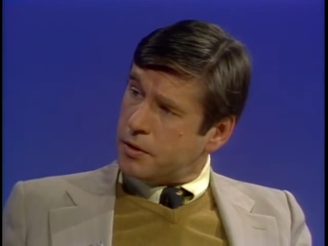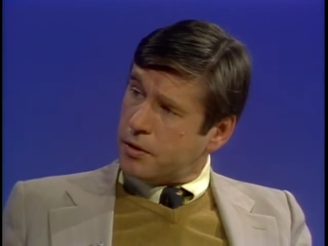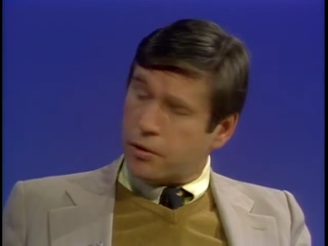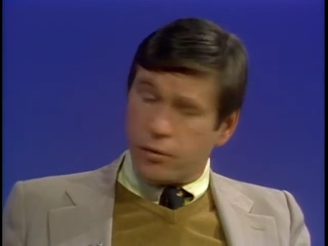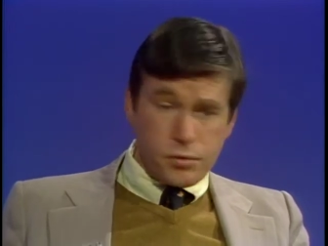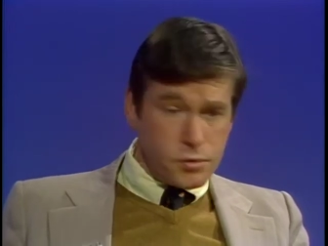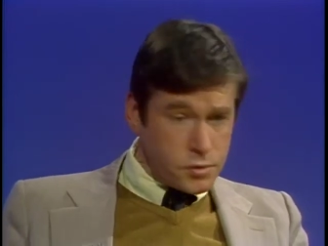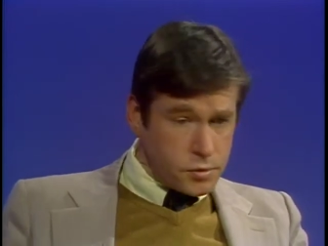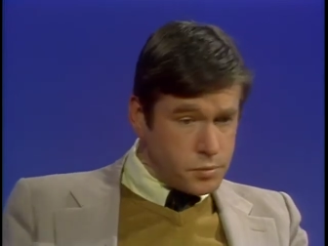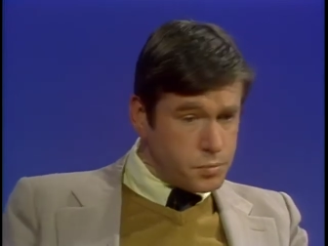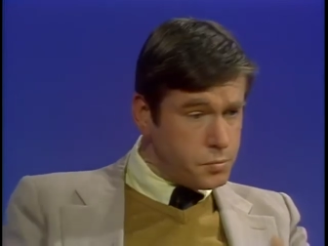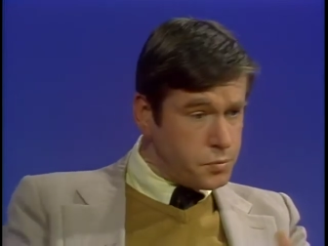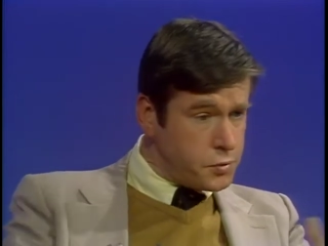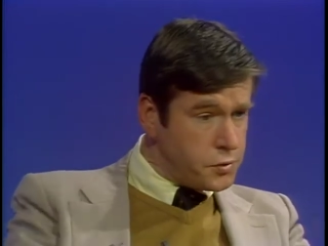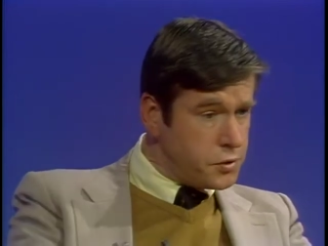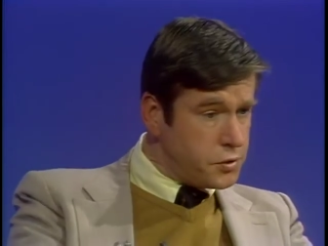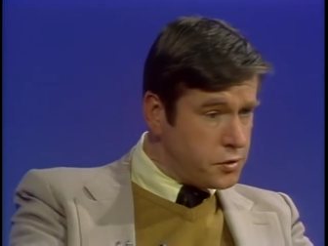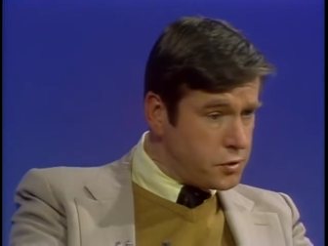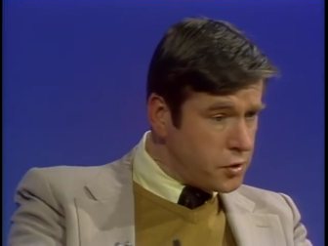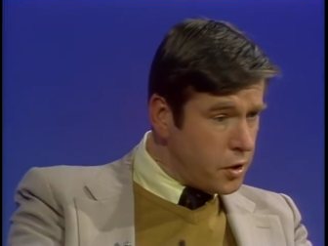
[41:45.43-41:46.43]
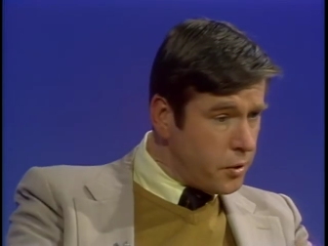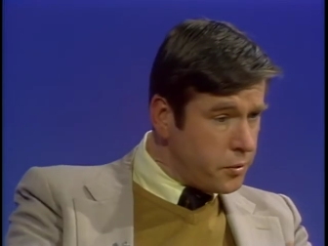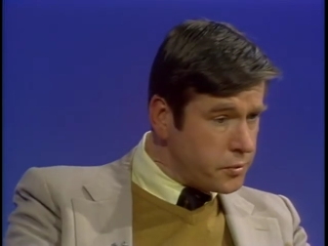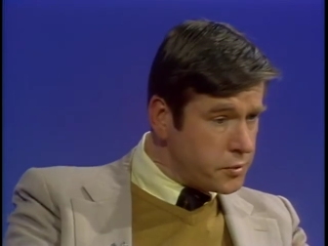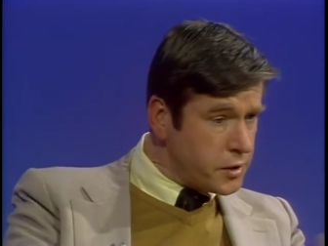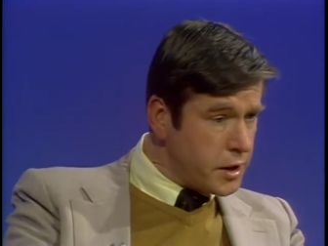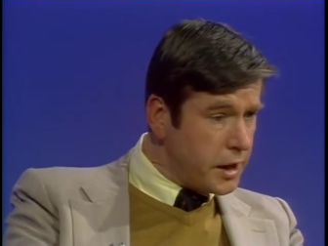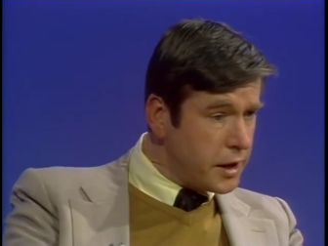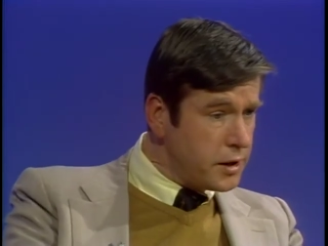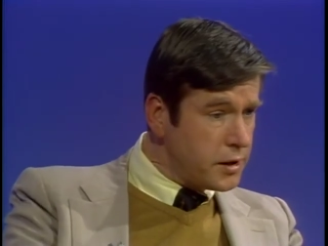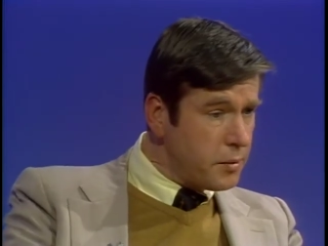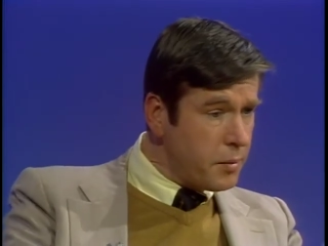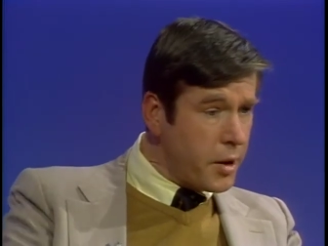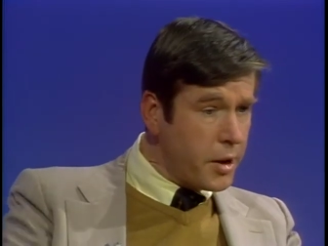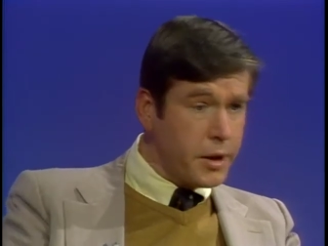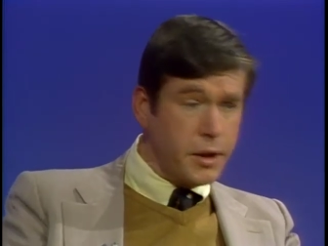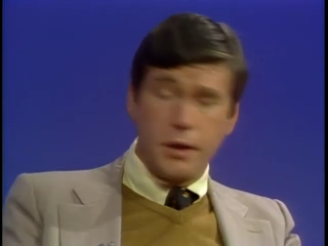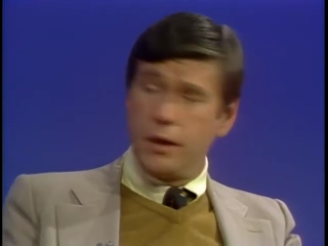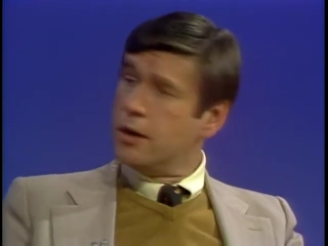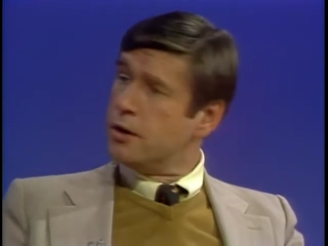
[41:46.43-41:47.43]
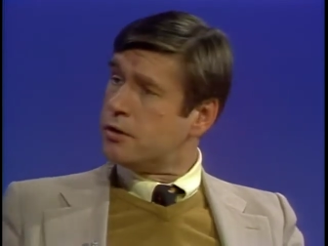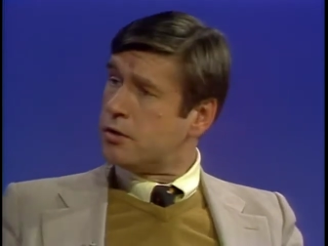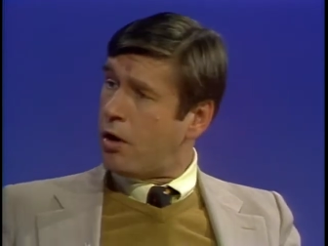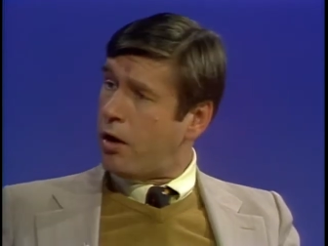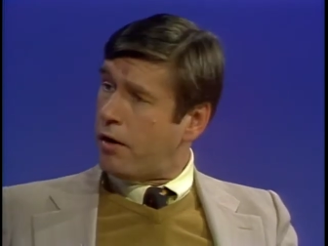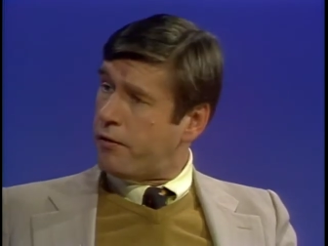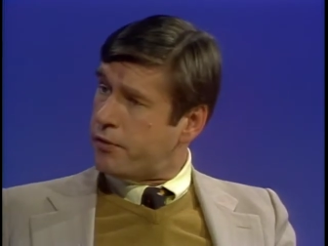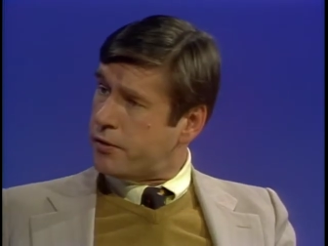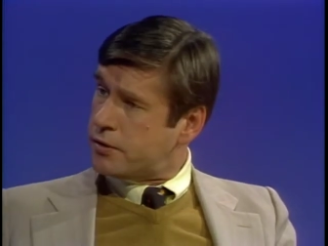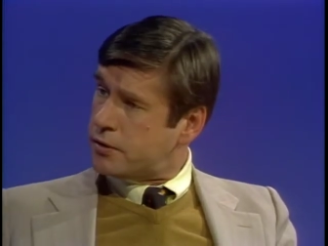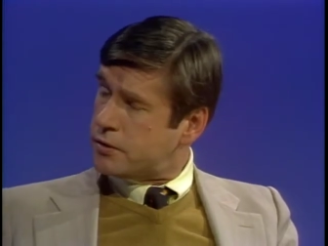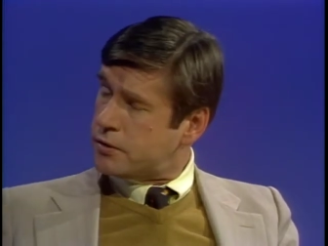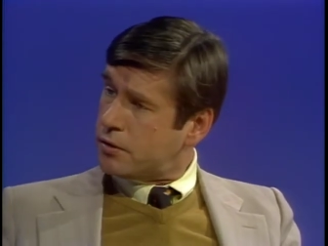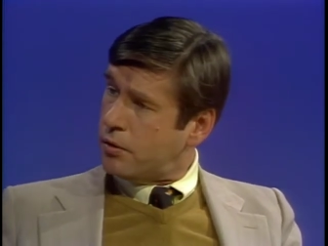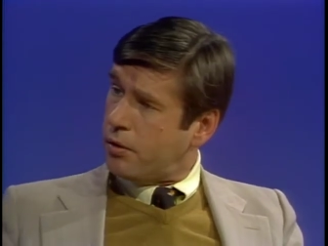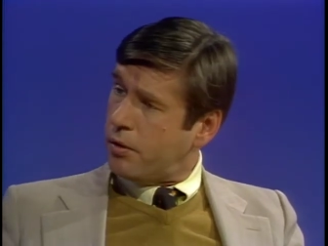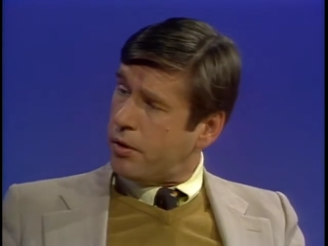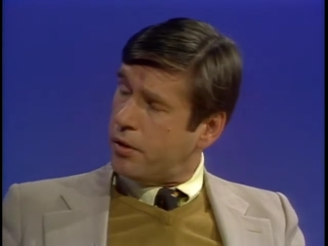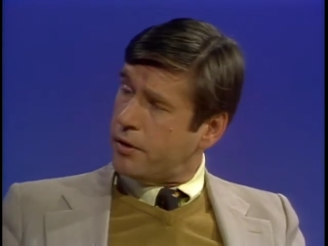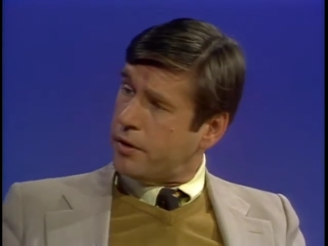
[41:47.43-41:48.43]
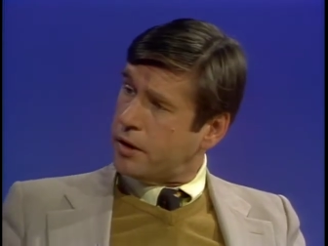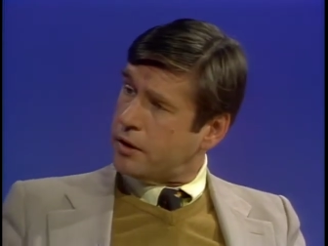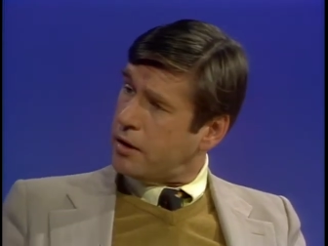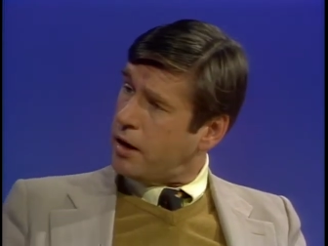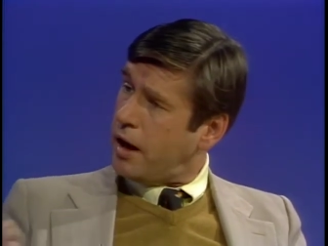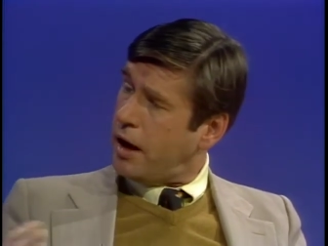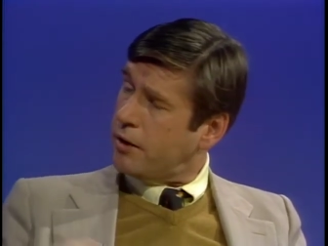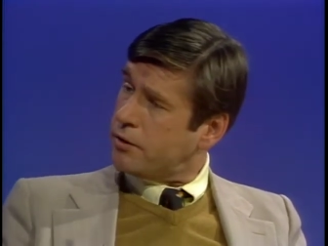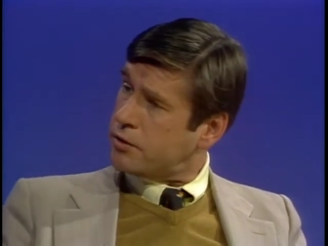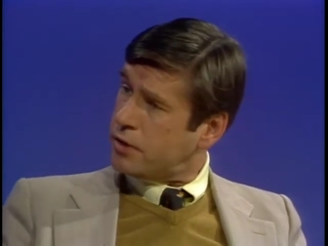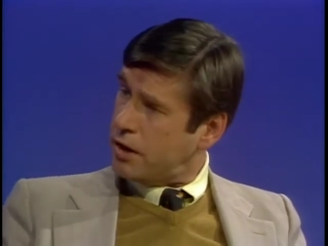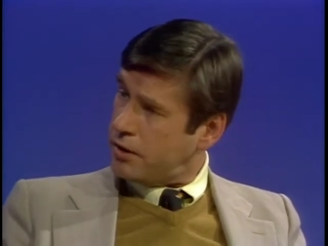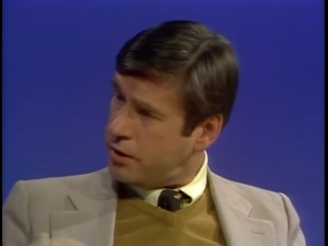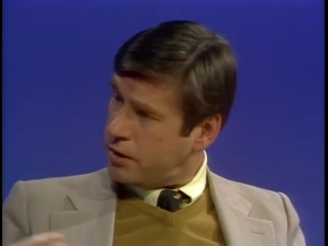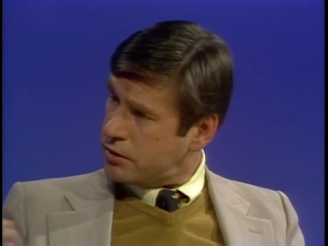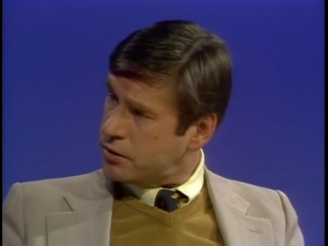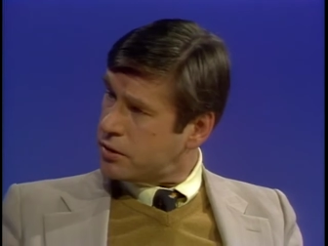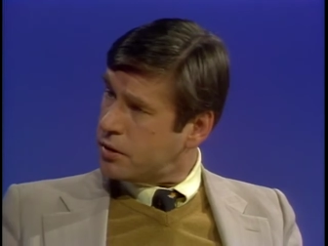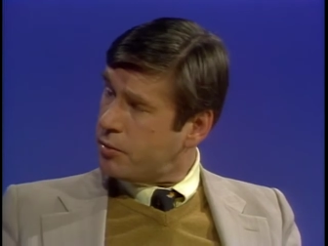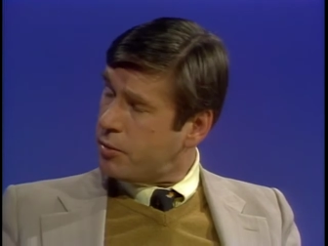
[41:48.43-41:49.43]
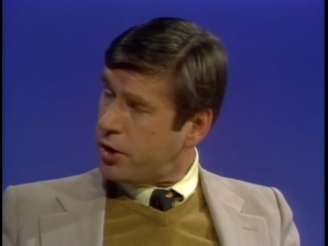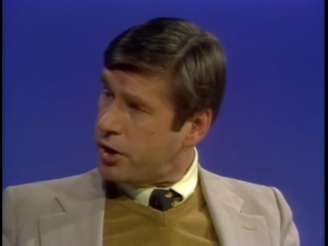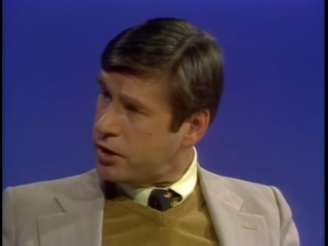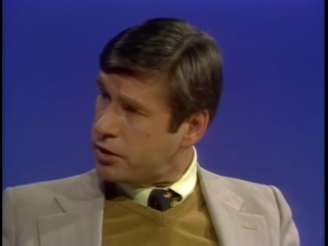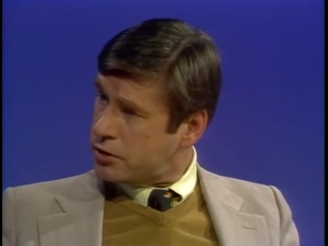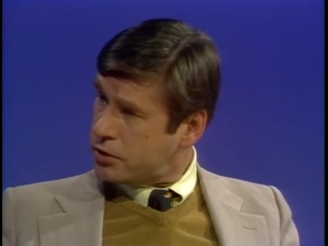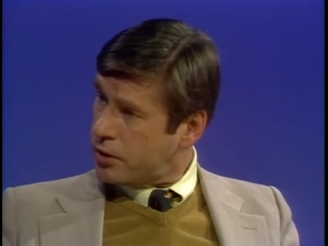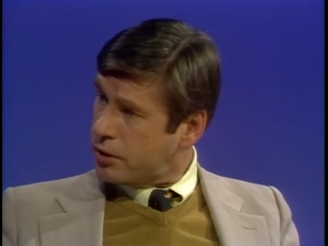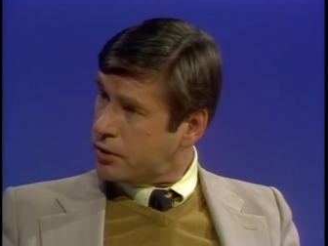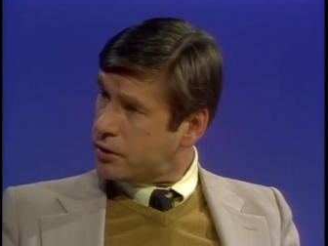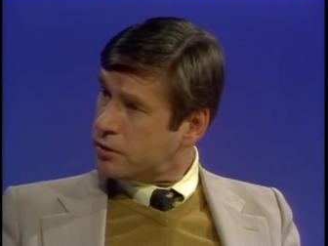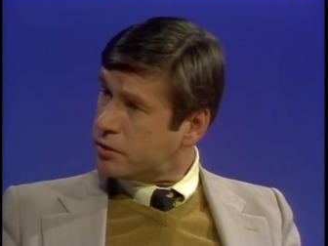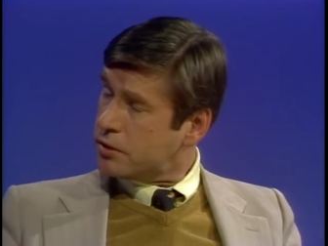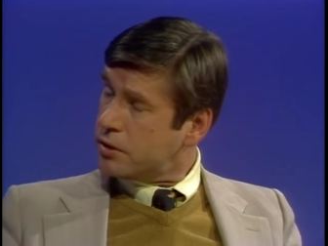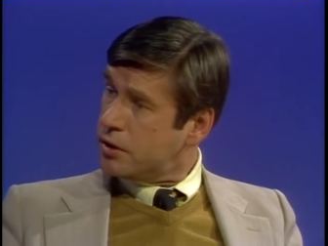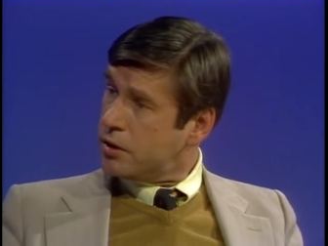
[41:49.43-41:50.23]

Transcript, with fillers: who's shown taking the money to office, or that the House Ethics Committee shouldn't